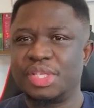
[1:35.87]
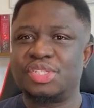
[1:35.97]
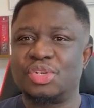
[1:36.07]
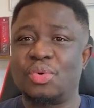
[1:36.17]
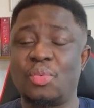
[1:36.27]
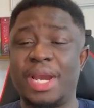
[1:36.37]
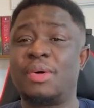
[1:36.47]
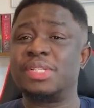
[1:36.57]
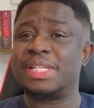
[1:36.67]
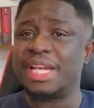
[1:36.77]
So when I
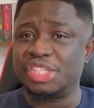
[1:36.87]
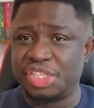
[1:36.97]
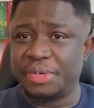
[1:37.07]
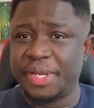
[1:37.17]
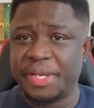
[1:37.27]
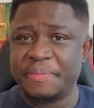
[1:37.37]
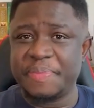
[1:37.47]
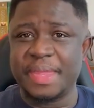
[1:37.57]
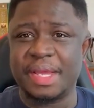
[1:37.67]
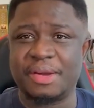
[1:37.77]
was in Nigeria,
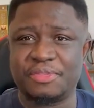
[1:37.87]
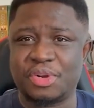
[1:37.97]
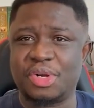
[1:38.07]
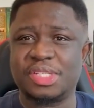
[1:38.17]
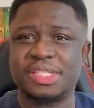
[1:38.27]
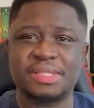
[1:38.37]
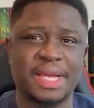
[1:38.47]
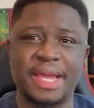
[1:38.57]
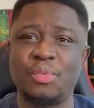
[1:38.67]
of course, I